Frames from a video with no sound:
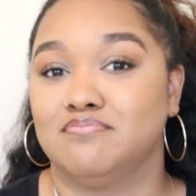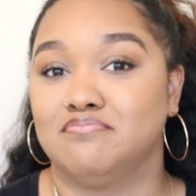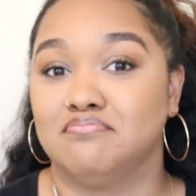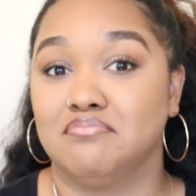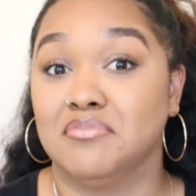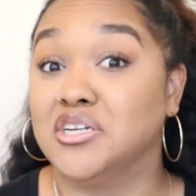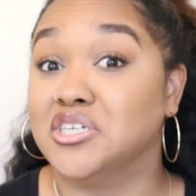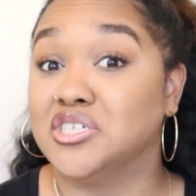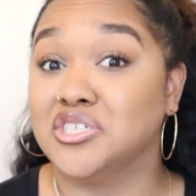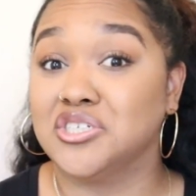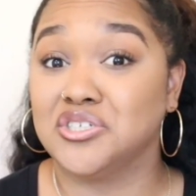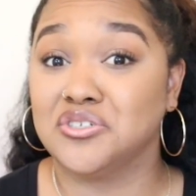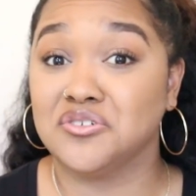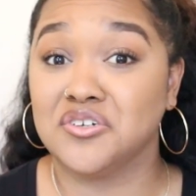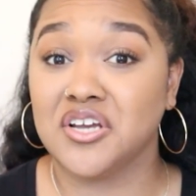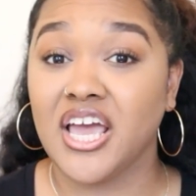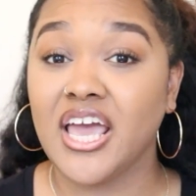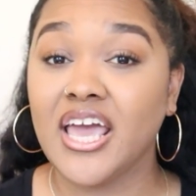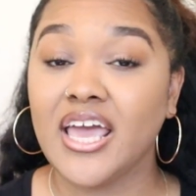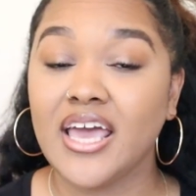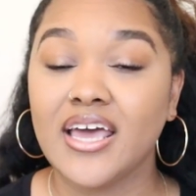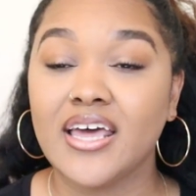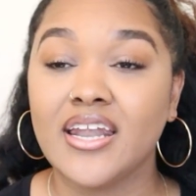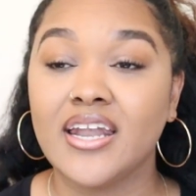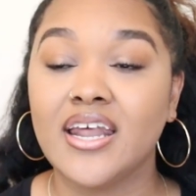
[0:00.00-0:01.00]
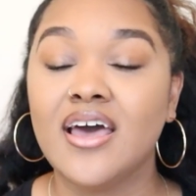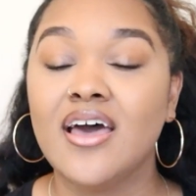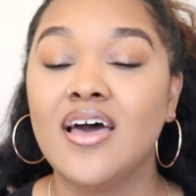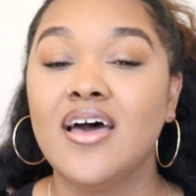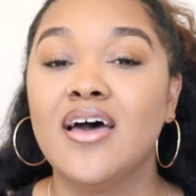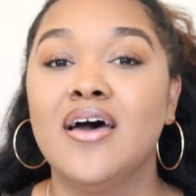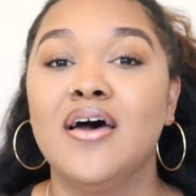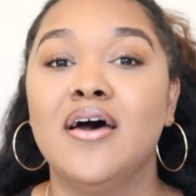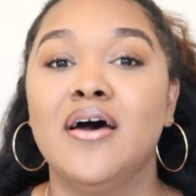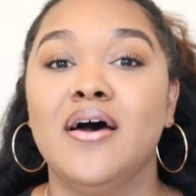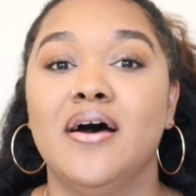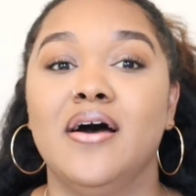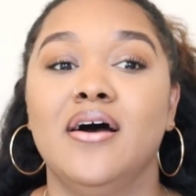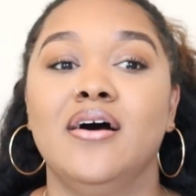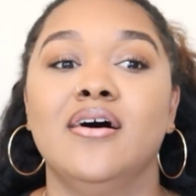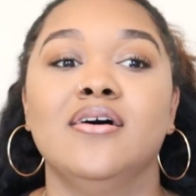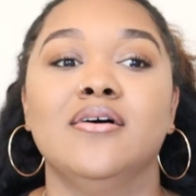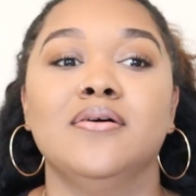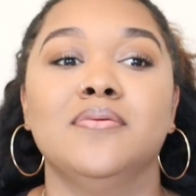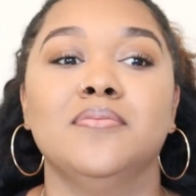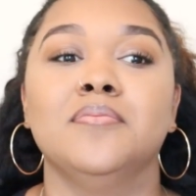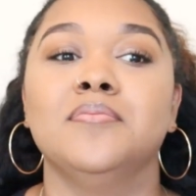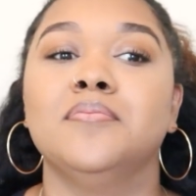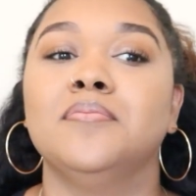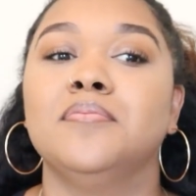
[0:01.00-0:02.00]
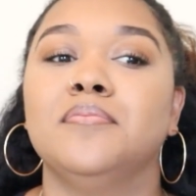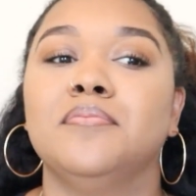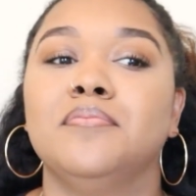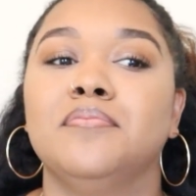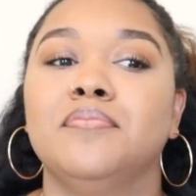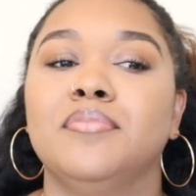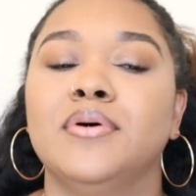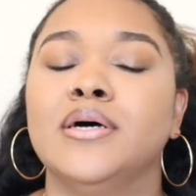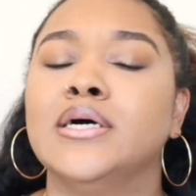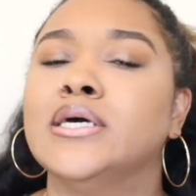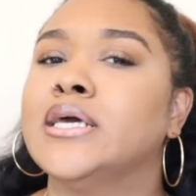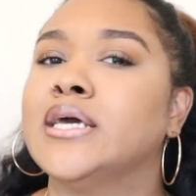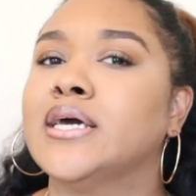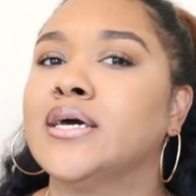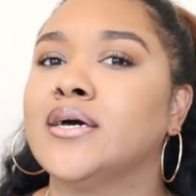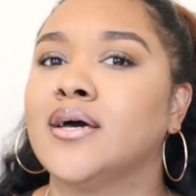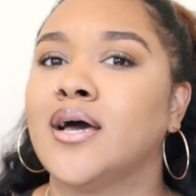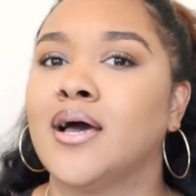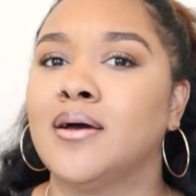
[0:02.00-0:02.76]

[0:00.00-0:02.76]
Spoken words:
much as you can. But yeah,